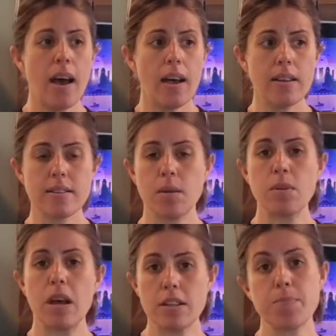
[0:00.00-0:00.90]
a
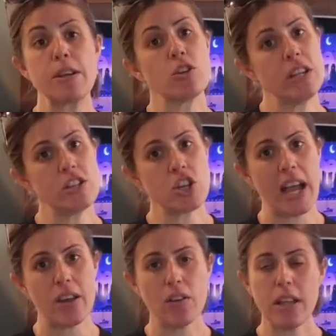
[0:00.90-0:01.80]
special needs
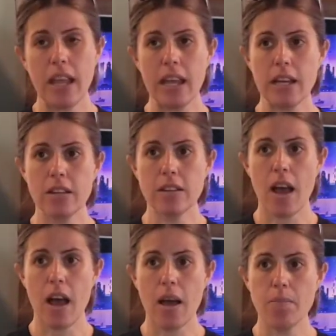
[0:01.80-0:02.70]
child, and
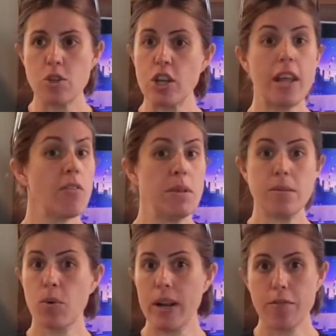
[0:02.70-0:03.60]
she gave me
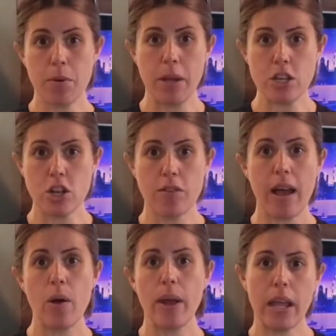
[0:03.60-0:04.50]
some great information of
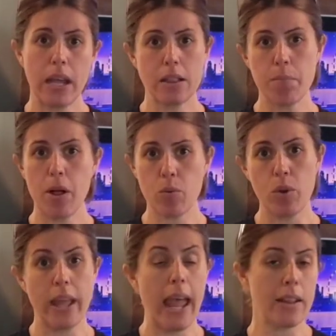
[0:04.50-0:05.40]
how I can get the ball
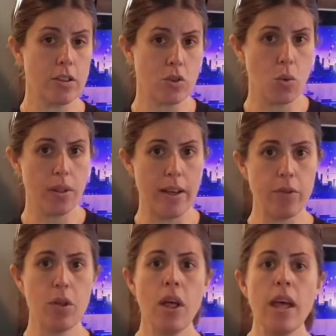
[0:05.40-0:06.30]
rolling at the school
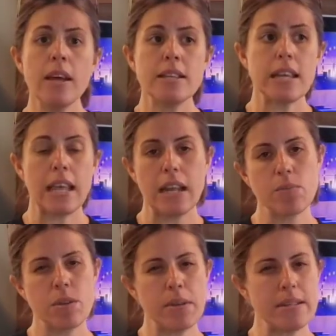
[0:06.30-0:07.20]
level to get
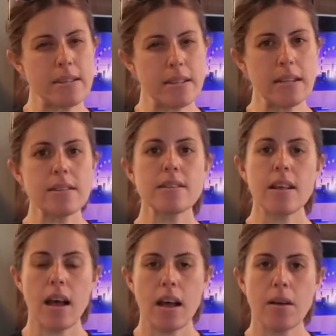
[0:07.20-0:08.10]
him some assistance
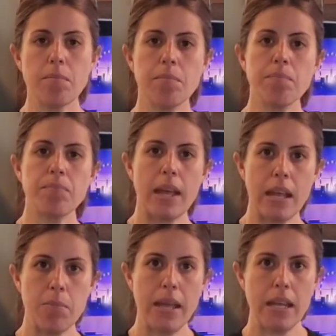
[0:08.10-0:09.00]
that
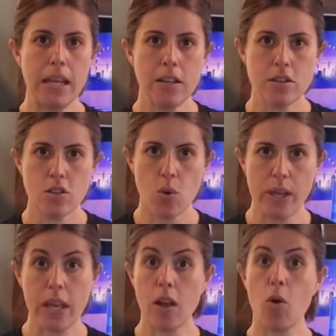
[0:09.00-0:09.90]
he may need so
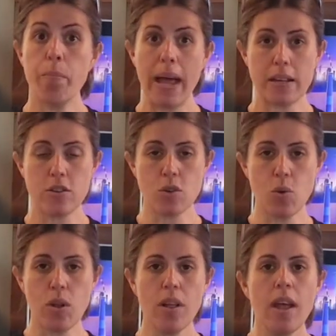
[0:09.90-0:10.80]
he can go back to
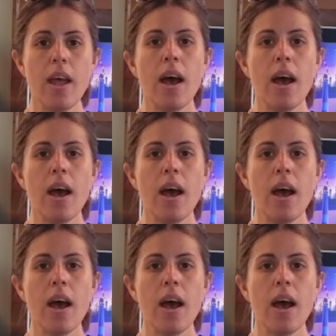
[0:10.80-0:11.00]
school.